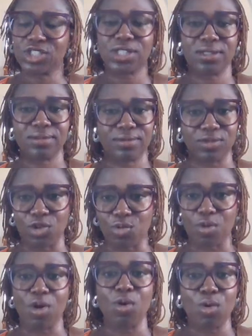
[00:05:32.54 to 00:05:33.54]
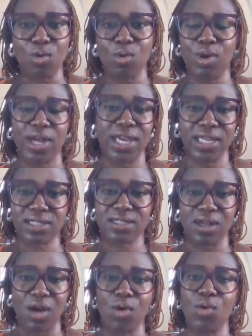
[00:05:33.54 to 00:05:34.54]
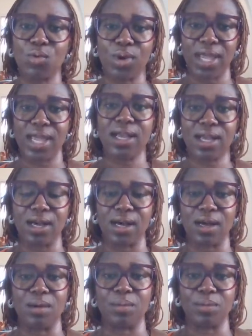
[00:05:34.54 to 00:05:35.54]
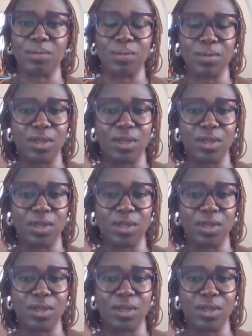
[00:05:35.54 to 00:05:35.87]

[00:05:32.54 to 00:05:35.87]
just grow his own income.